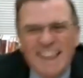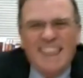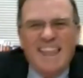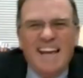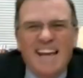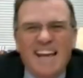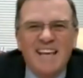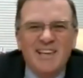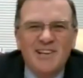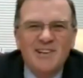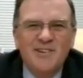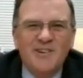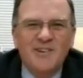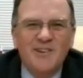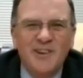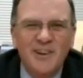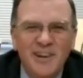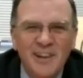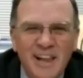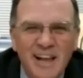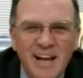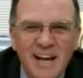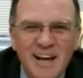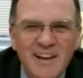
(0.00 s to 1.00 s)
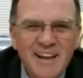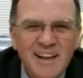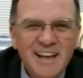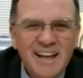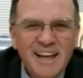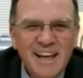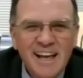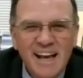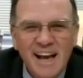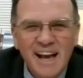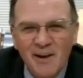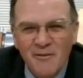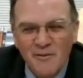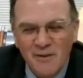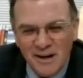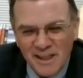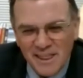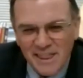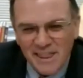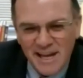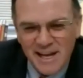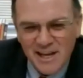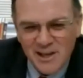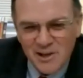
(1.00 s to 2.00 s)
Thank you all. I want
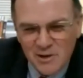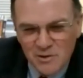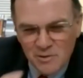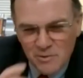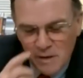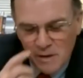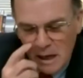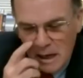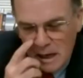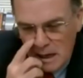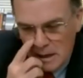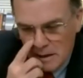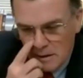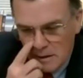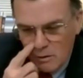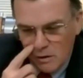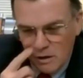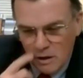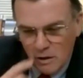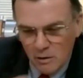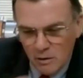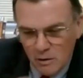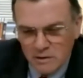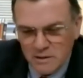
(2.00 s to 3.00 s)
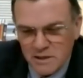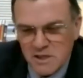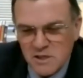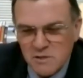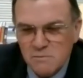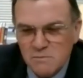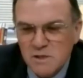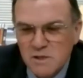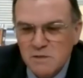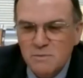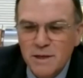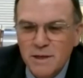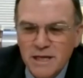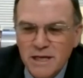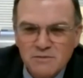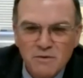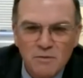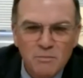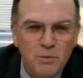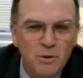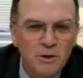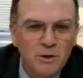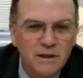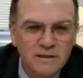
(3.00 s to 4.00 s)
to thank you and Autism Speaks
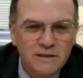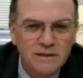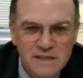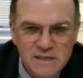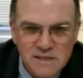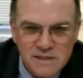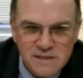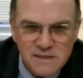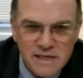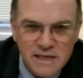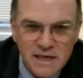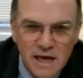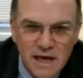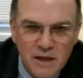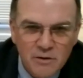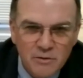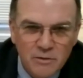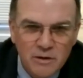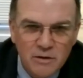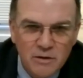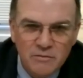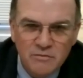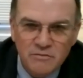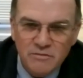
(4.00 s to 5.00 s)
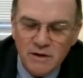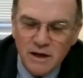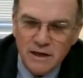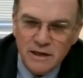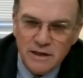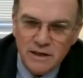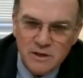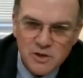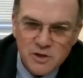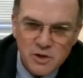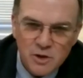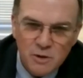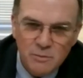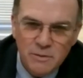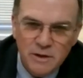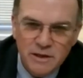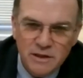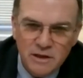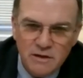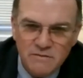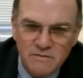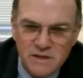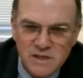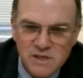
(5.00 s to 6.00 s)
for putting this together and inviting so
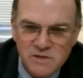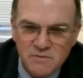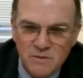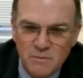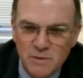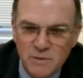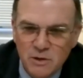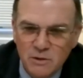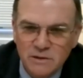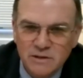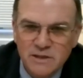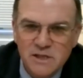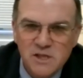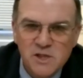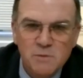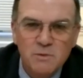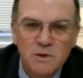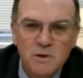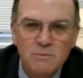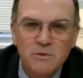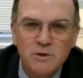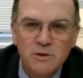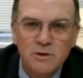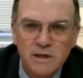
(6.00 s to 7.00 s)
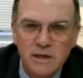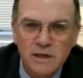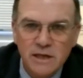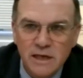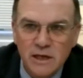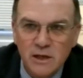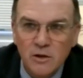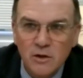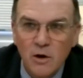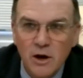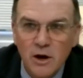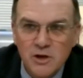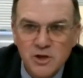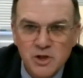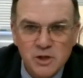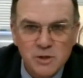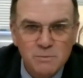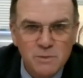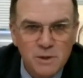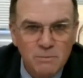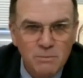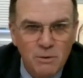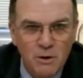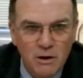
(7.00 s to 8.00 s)
many of us from the autism community at large
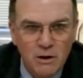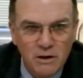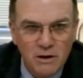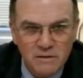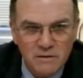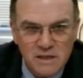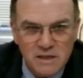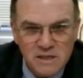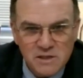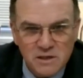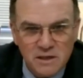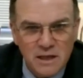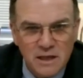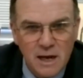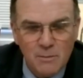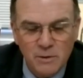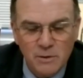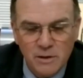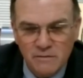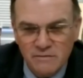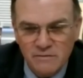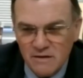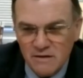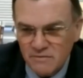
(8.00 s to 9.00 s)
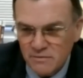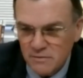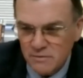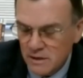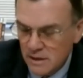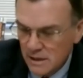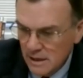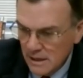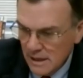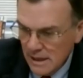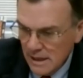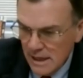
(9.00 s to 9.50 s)
to be a part of this collaborative effort.